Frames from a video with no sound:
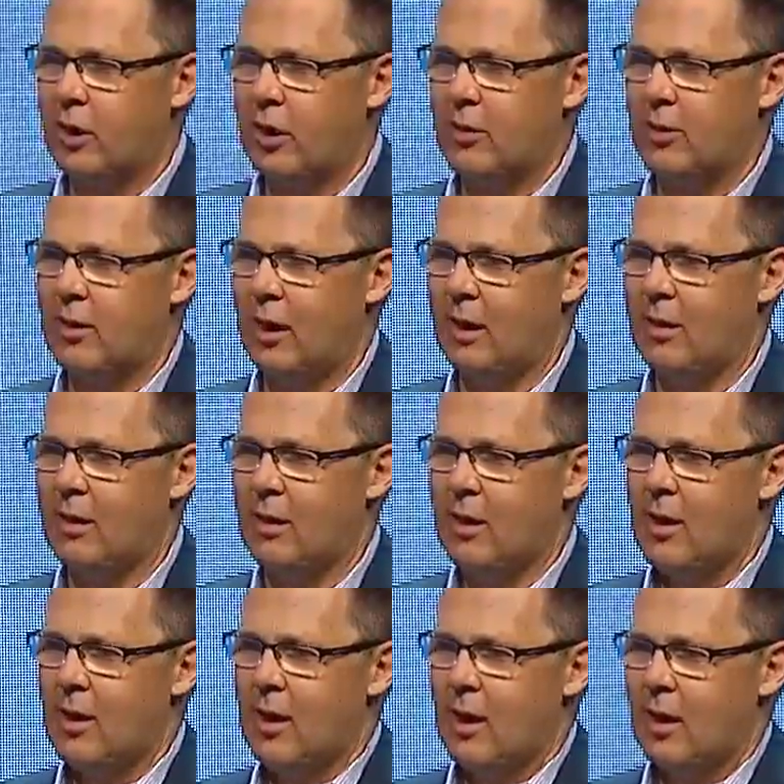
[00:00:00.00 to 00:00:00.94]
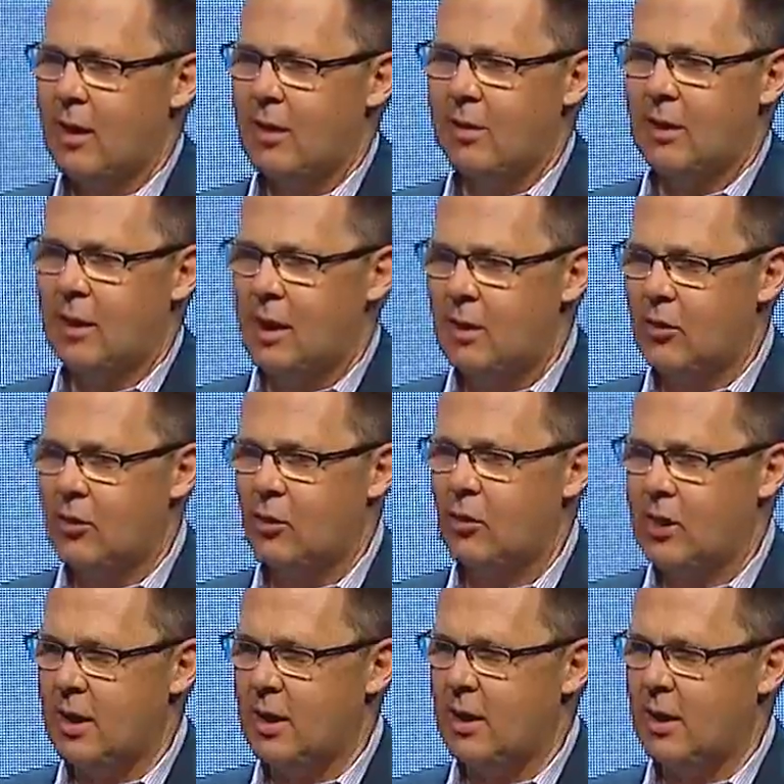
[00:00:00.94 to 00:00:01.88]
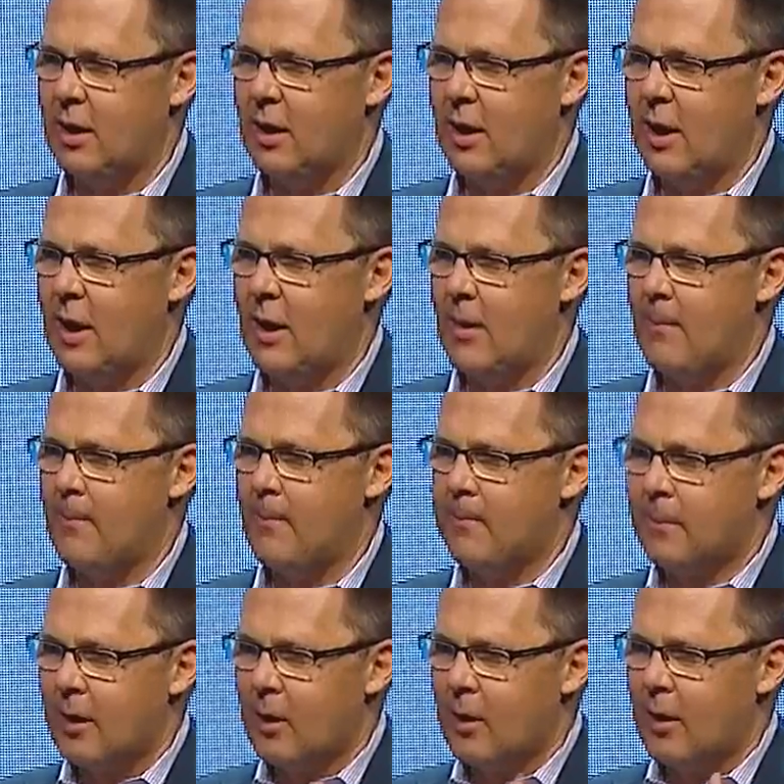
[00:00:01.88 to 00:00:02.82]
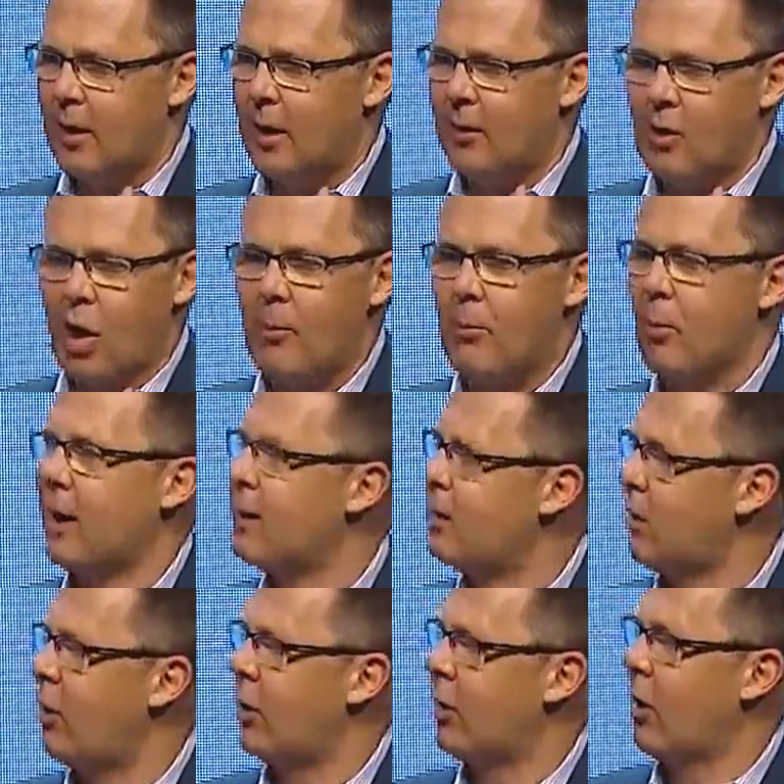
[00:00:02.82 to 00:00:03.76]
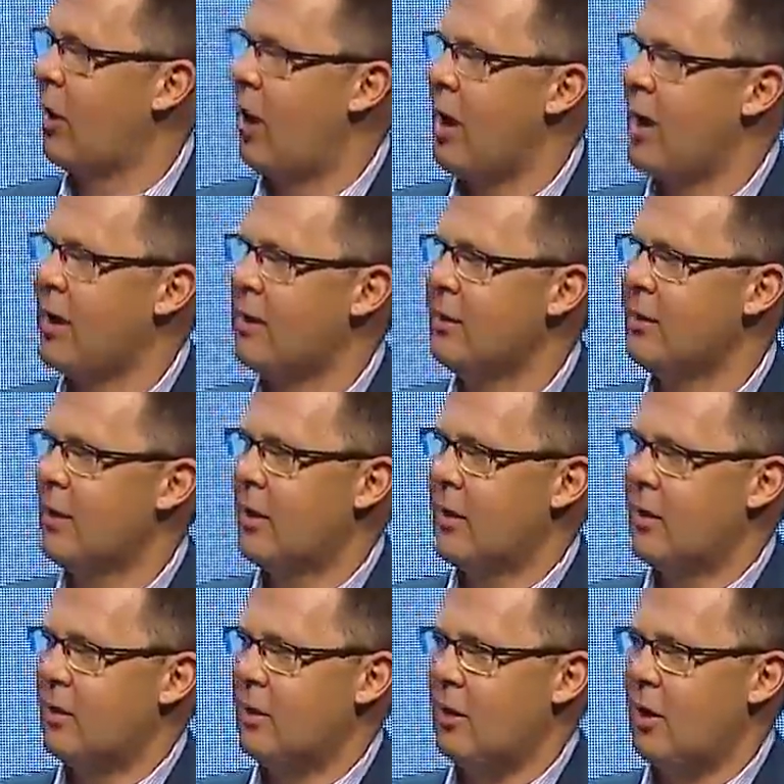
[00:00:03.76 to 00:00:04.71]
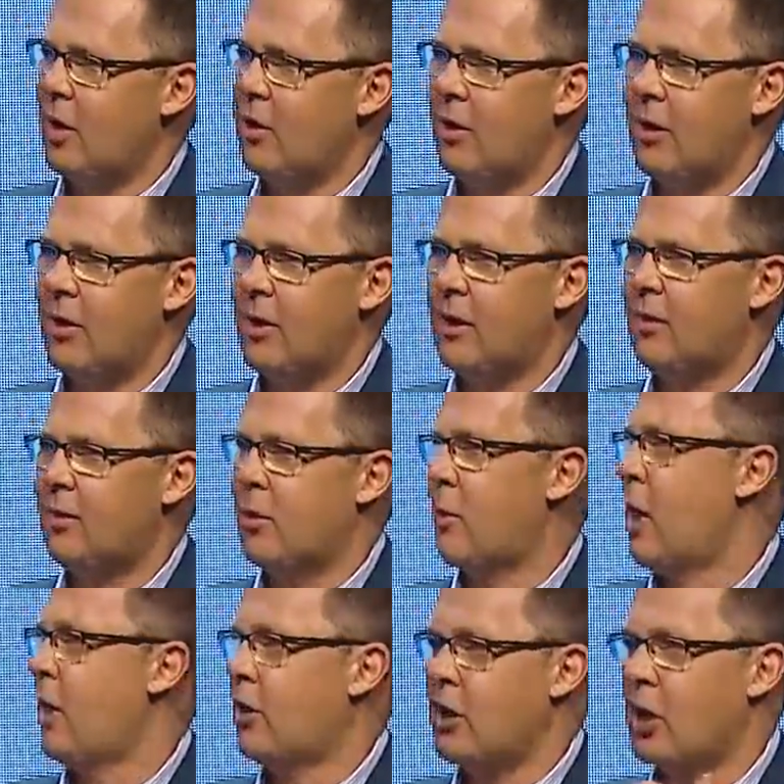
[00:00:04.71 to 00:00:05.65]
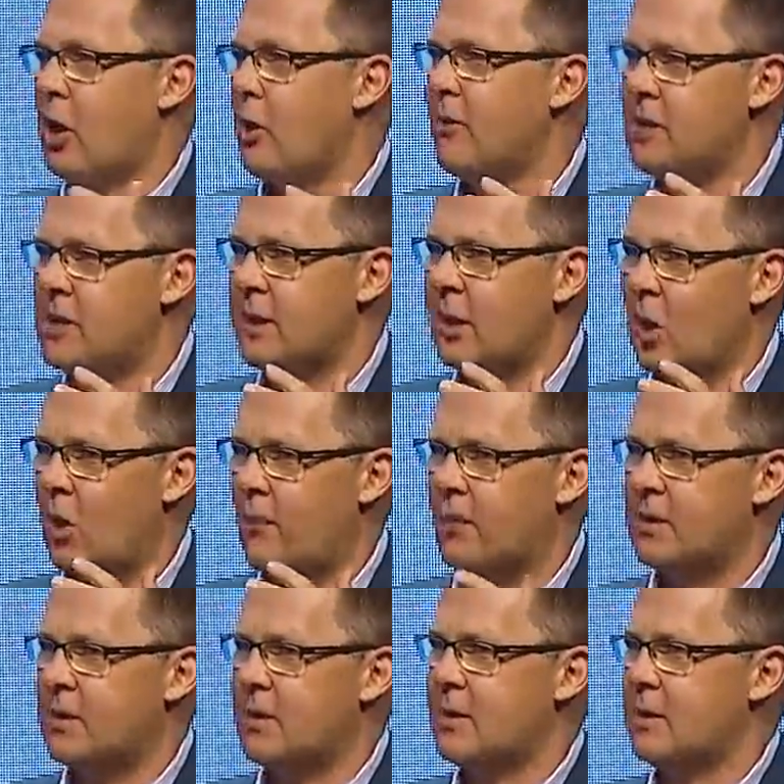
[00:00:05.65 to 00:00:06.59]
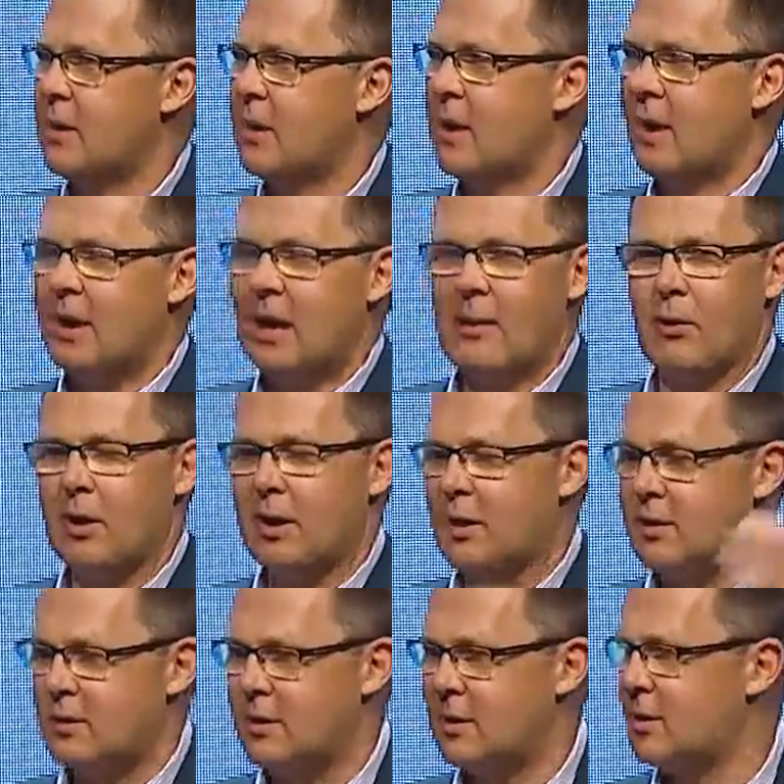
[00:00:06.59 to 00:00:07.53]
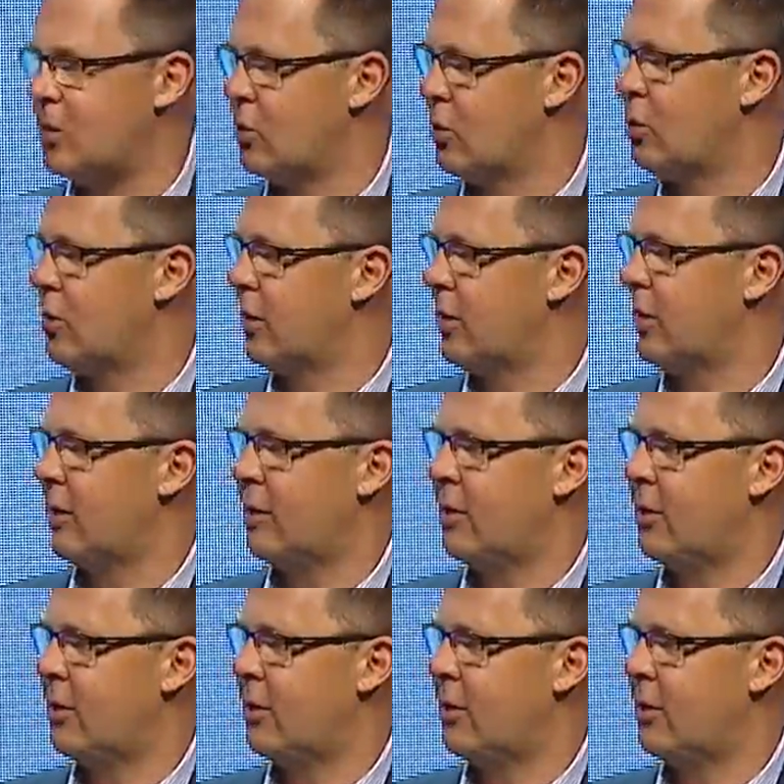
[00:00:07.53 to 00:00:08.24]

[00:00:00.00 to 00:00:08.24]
I think. The industry, it operates online. While you can go and visit the offices, everything is just stored